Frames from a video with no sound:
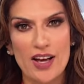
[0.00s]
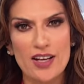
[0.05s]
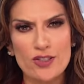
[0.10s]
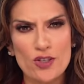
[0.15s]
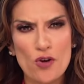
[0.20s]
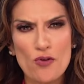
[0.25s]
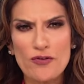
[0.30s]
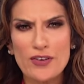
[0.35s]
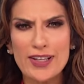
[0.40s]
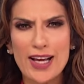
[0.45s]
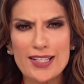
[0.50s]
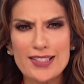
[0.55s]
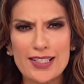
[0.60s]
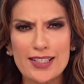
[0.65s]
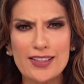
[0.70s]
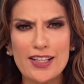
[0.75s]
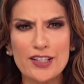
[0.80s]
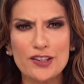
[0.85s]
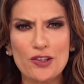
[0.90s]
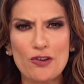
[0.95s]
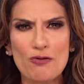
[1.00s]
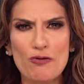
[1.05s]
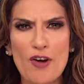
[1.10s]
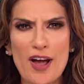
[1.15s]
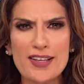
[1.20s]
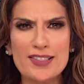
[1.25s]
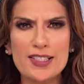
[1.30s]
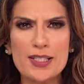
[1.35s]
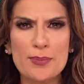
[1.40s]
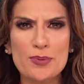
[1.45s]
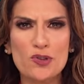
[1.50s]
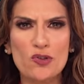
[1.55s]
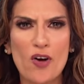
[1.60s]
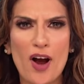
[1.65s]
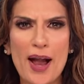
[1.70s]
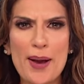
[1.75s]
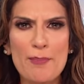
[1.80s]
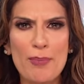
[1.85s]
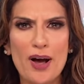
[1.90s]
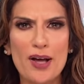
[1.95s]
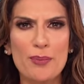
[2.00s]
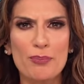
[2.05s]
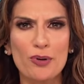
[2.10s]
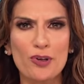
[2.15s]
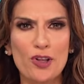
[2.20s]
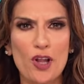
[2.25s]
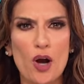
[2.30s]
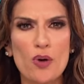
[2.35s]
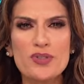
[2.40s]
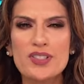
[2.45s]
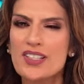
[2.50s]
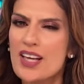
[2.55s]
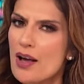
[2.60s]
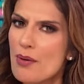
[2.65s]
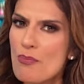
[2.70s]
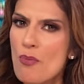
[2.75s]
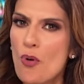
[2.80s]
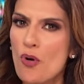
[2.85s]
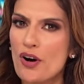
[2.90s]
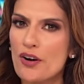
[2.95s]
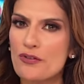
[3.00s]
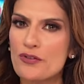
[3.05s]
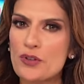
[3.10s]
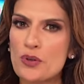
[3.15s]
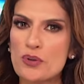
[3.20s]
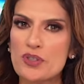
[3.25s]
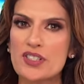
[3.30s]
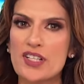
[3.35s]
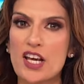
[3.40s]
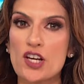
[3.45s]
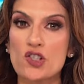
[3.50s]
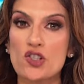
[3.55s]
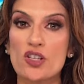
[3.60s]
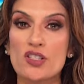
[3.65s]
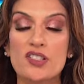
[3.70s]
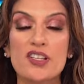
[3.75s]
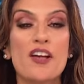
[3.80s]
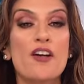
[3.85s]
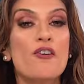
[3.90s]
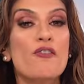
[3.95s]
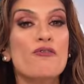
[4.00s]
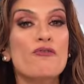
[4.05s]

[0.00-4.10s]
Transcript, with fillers: And don't forget to click the red subscribe button below to get more of NewsNation's